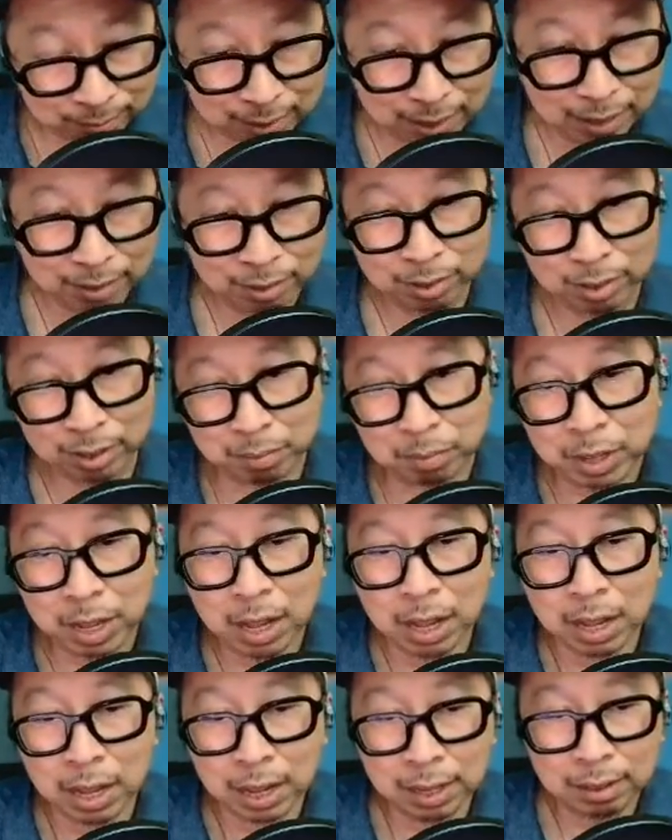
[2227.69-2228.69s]
That's it.
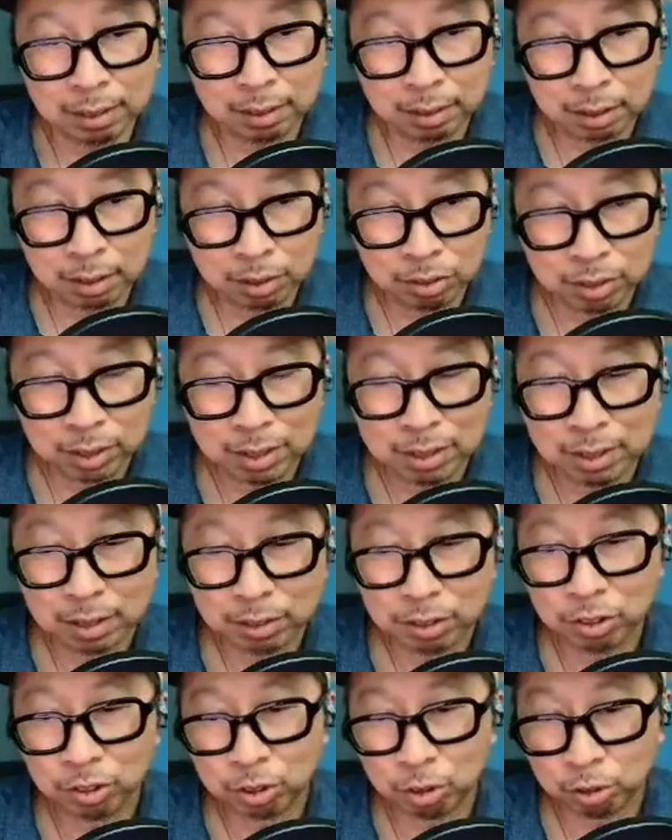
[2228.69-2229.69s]
It doesn't
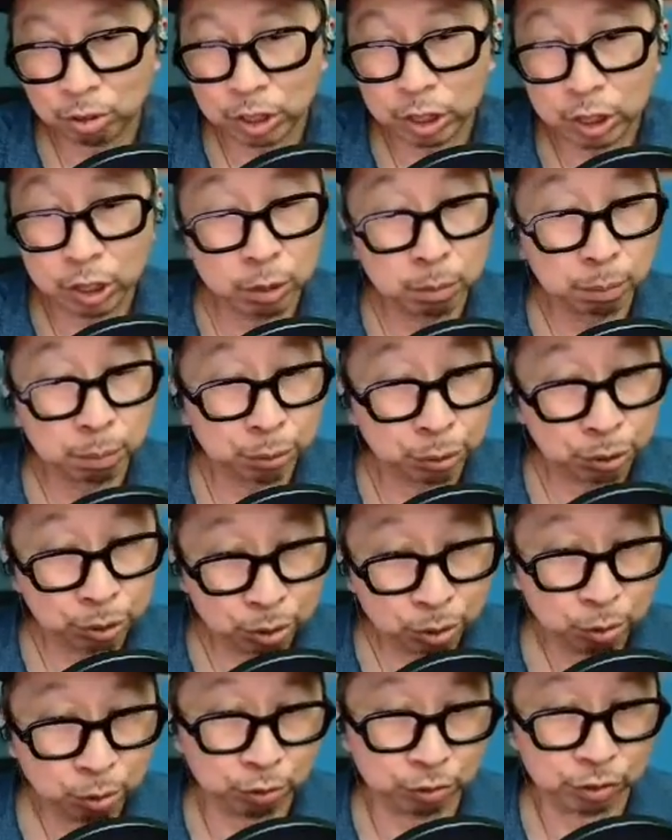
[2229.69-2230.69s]
necessarily
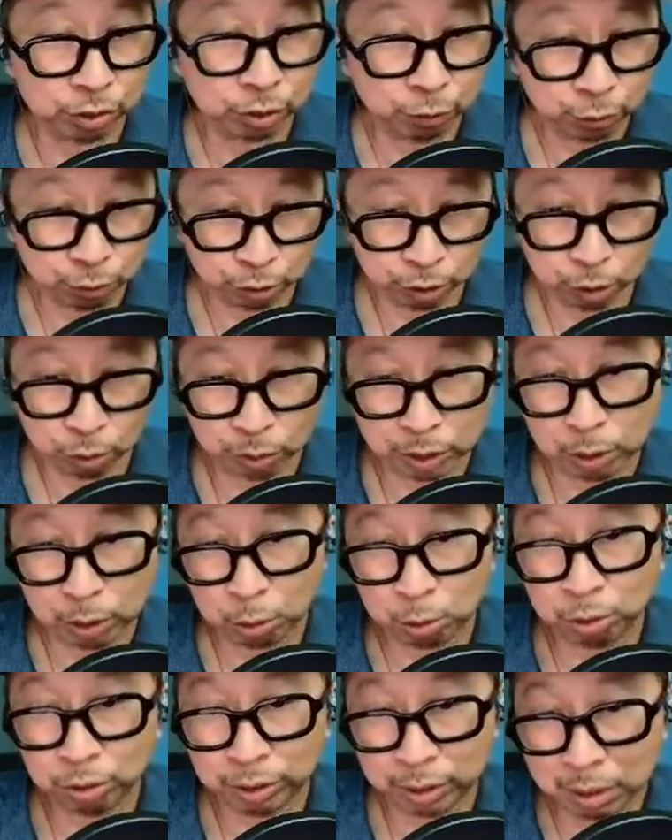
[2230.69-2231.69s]
improve full array
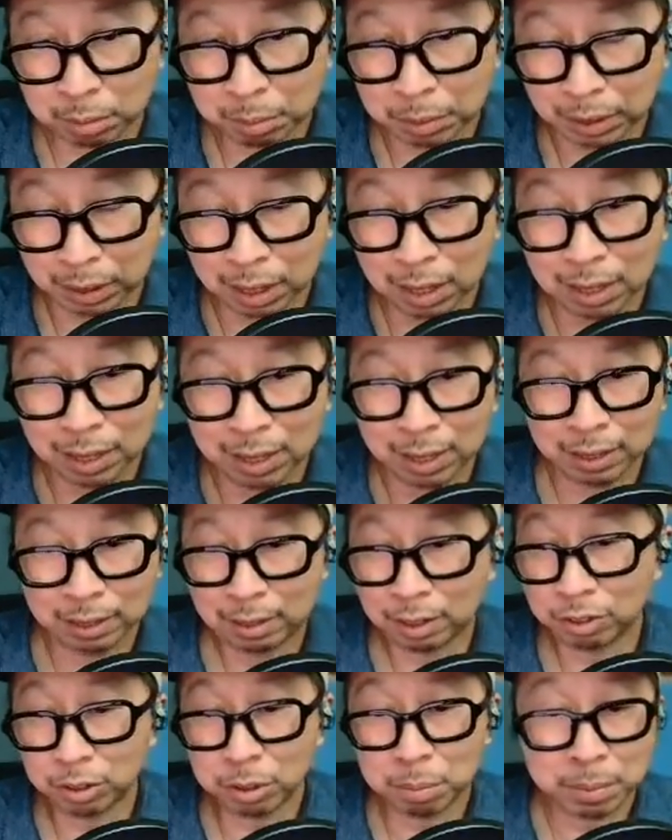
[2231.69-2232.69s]
local dimming. It
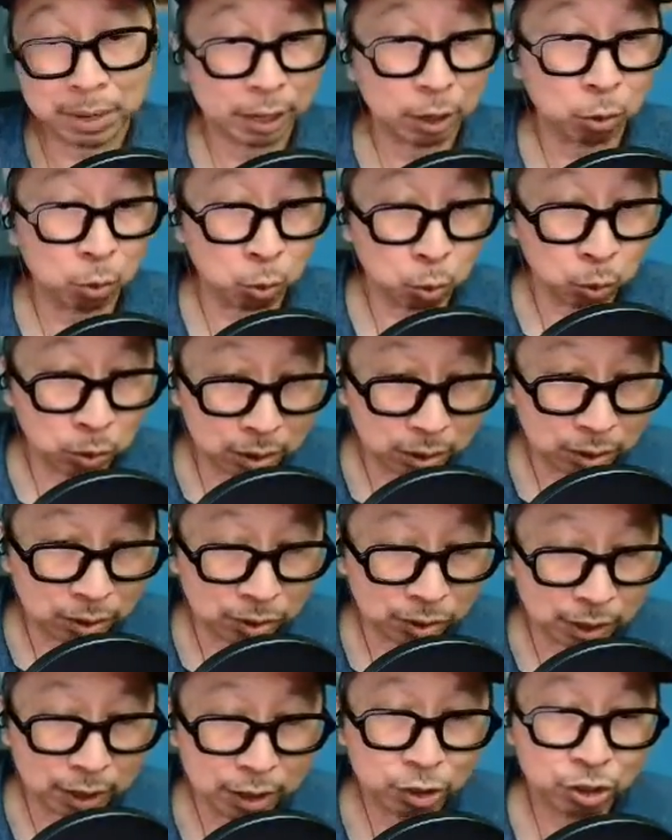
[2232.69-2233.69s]
doesn't make it
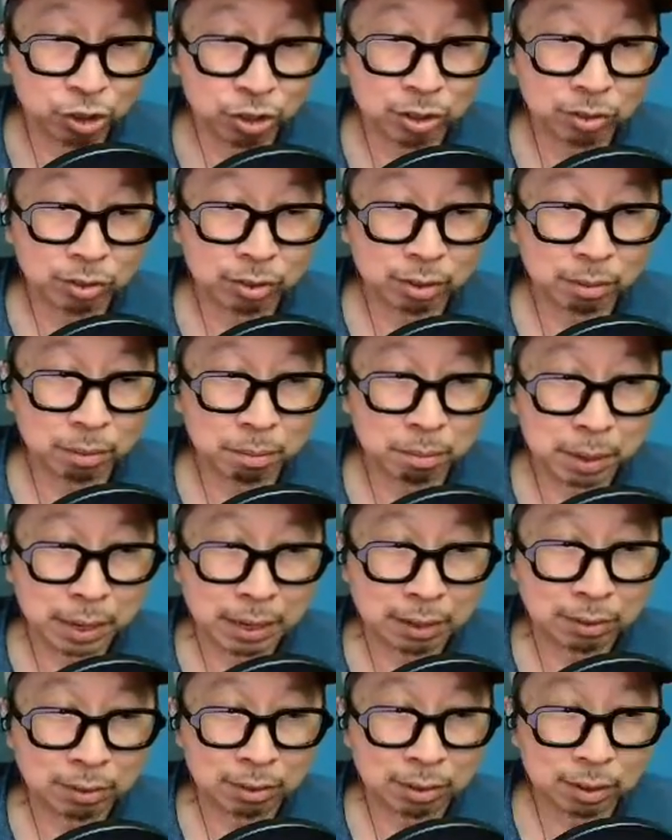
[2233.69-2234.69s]
worse. It just
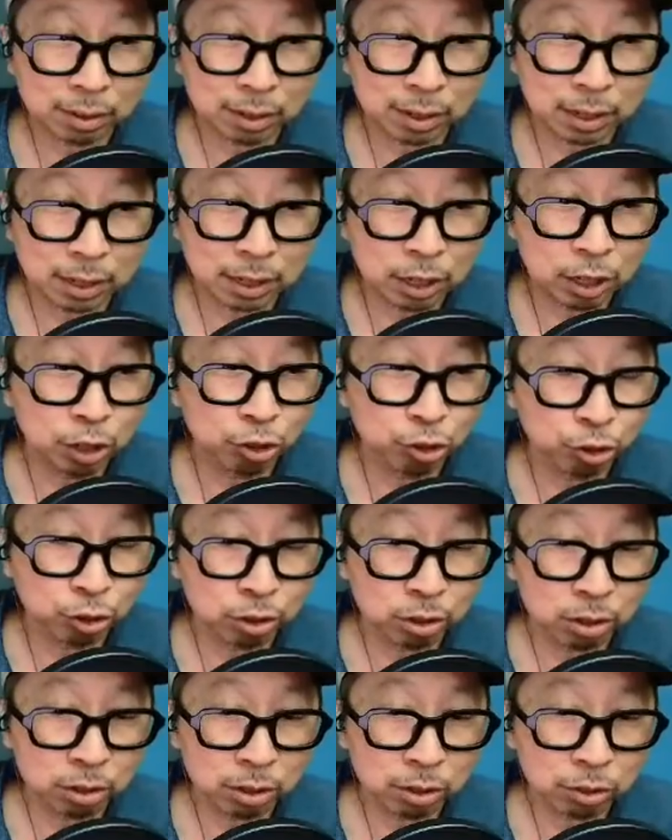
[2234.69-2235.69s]
makes it
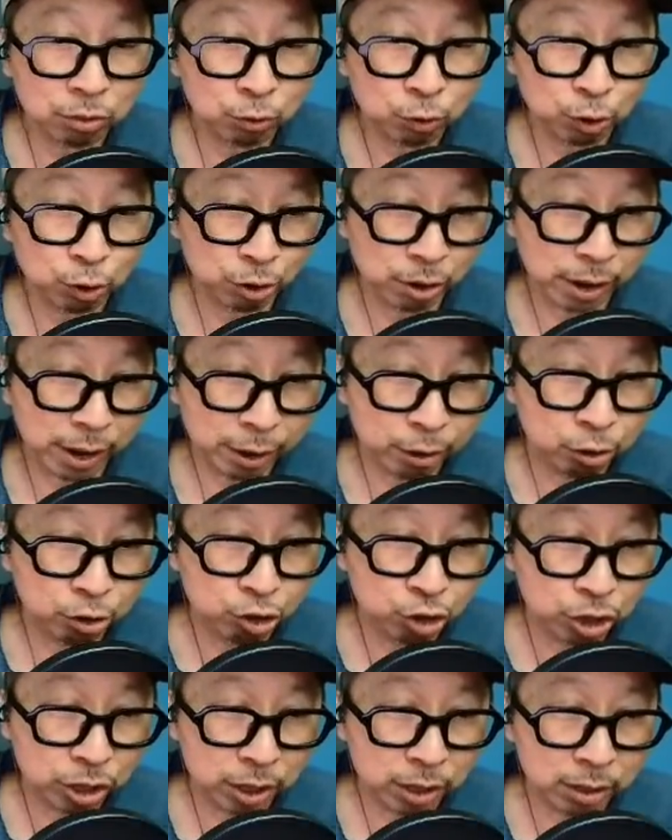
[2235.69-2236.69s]
easier for your
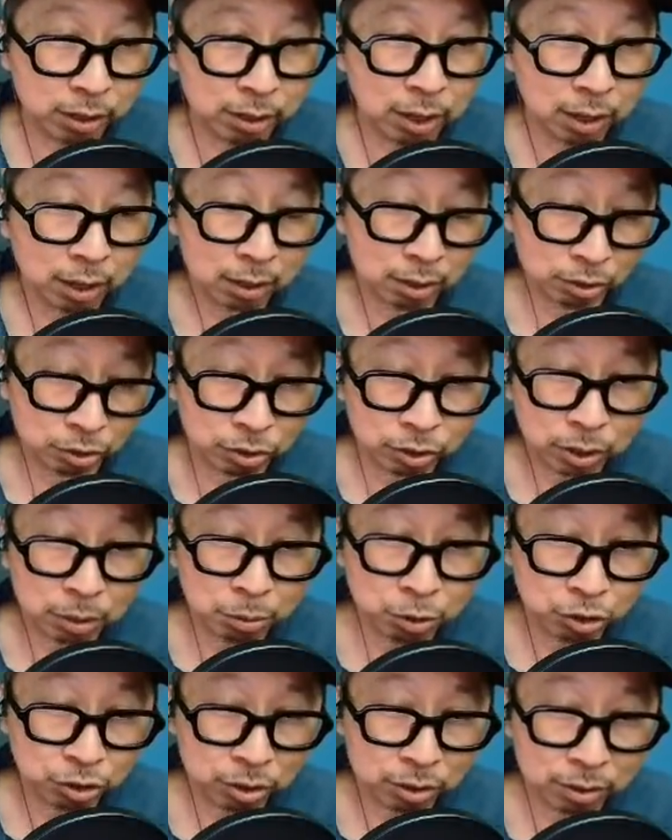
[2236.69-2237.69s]
energy
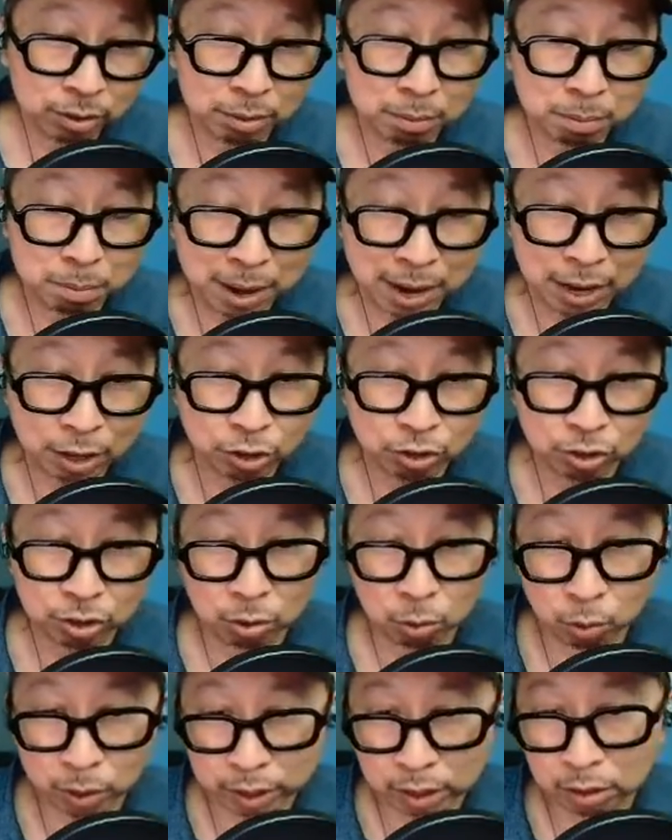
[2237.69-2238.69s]
consumption to match
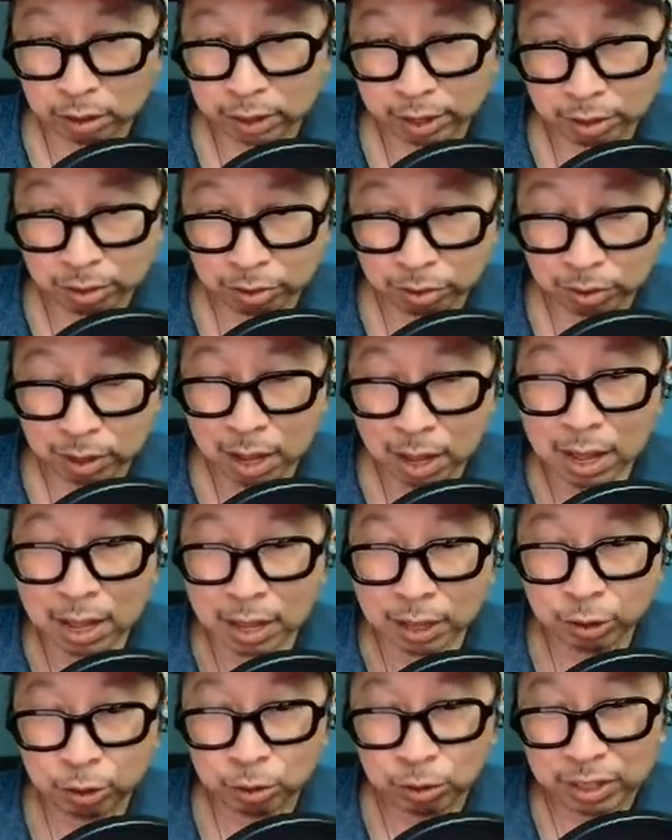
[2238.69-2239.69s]
regulators.
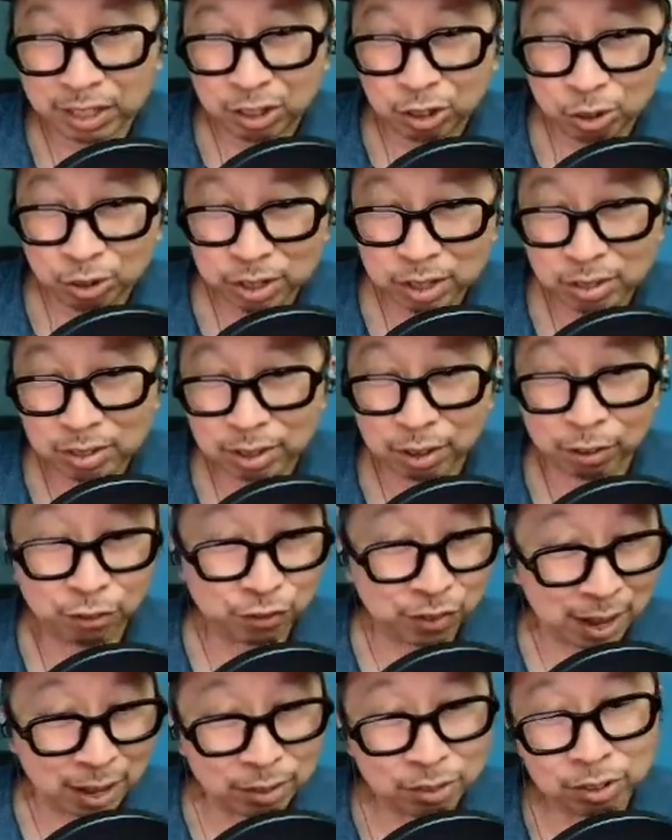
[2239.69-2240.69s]
So they turn it into a
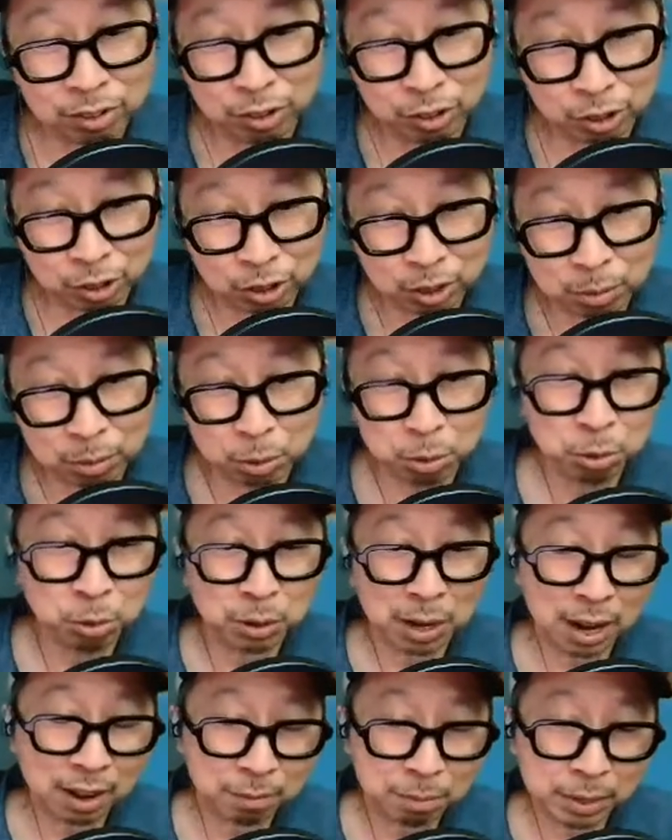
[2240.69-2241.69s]
fancy term. Ooh,
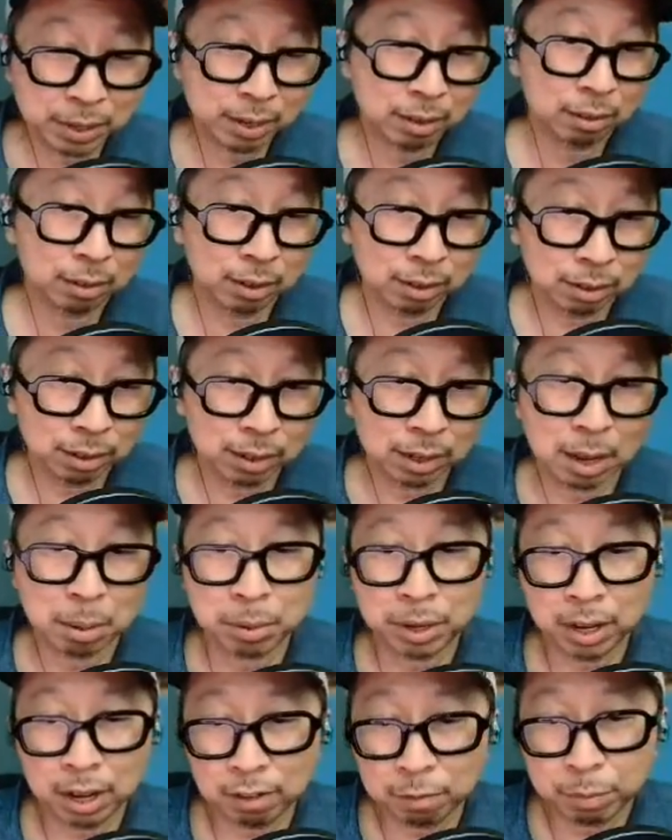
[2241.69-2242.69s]
I have mini LED. I'm
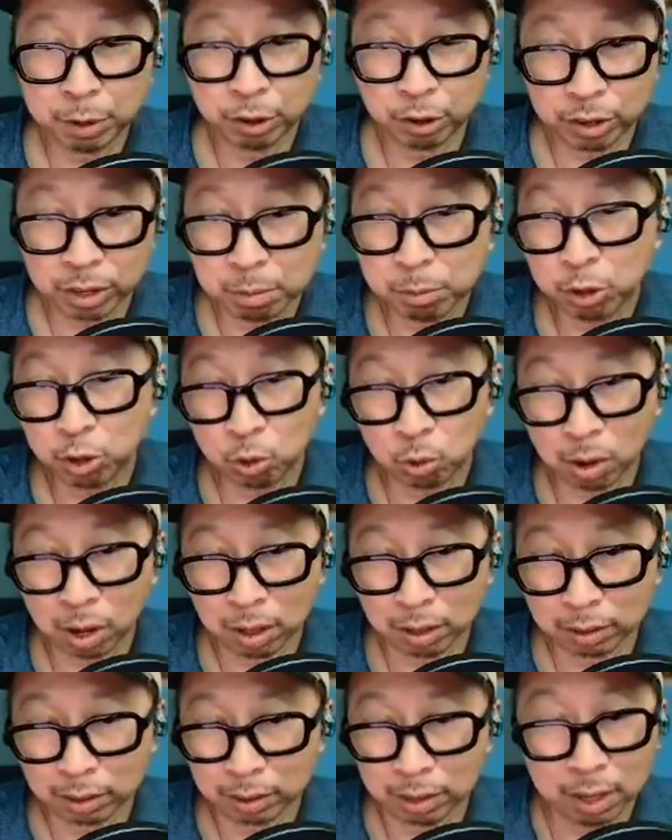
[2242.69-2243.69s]
going to have better image
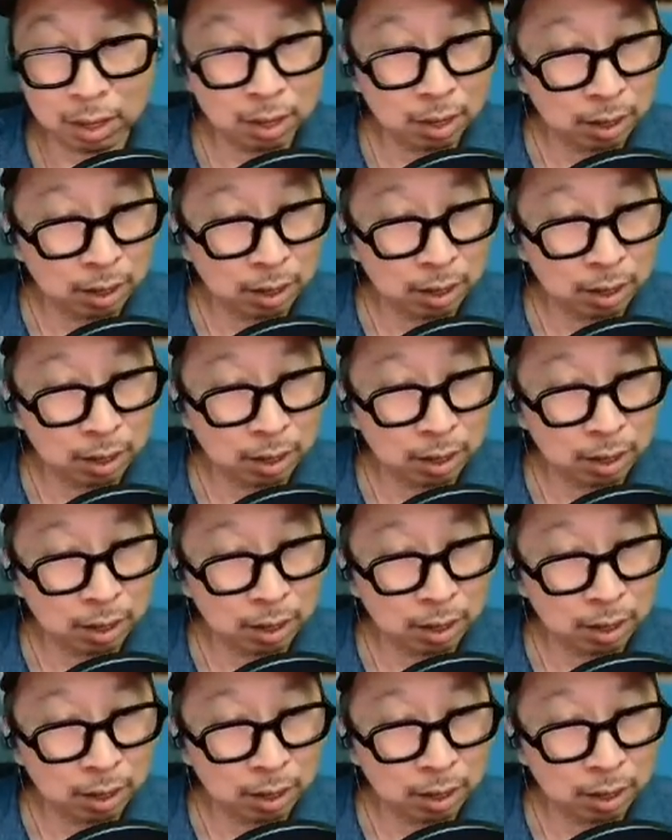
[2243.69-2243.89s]
quality.